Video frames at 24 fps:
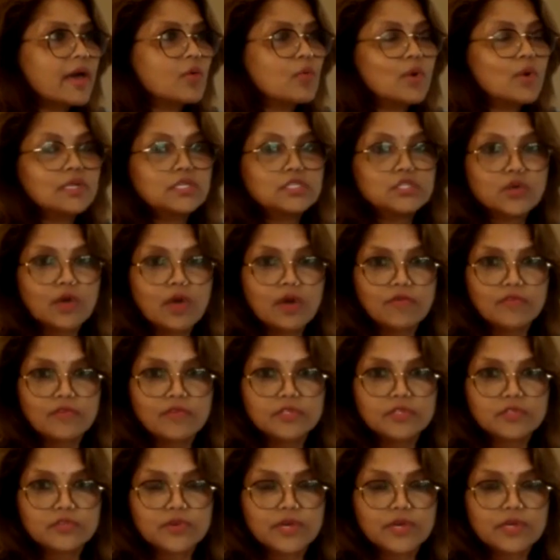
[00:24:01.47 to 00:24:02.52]
once you have your
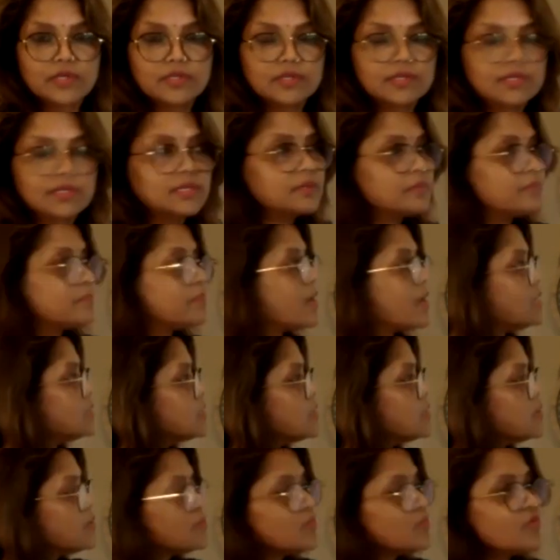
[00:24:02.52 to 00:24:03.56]
strength in it, but
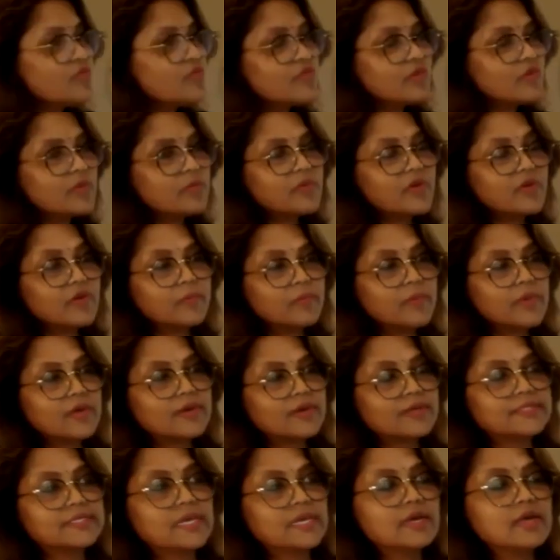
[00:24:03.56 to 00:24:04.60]
move away,
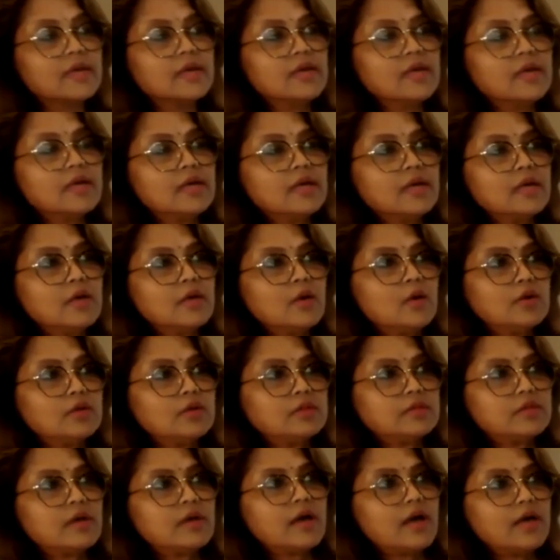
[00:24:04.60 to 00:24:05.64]
because
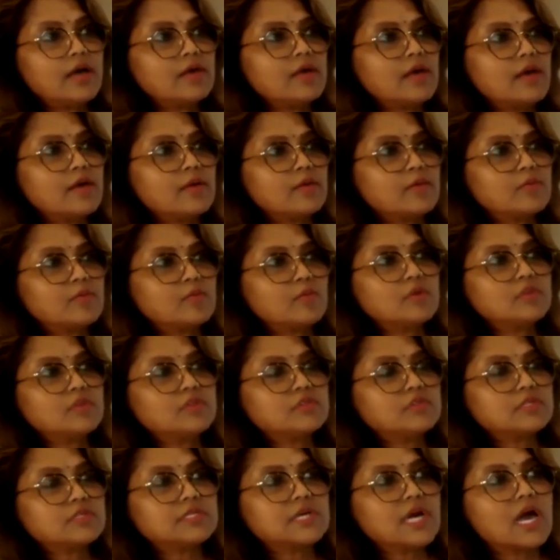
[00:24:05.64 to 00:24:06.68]
most of
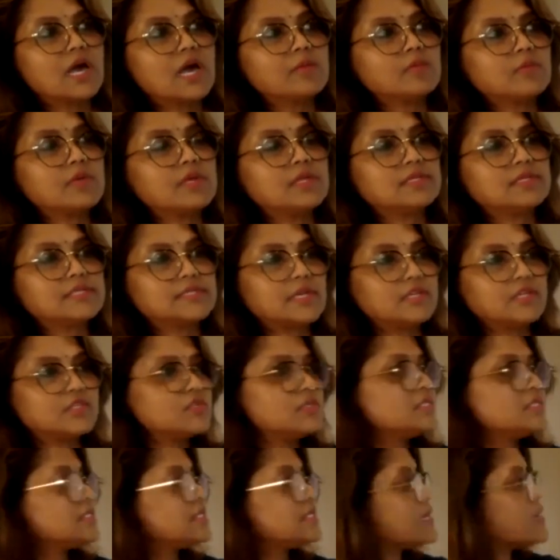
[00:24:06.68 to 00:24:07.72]
the time in
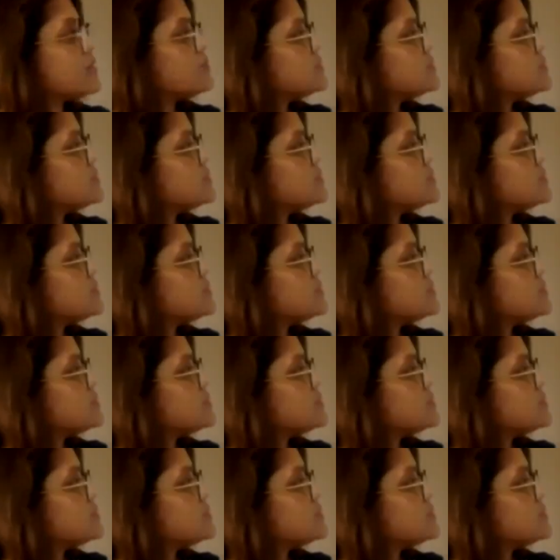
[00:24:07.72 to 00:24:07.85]
sessions that I've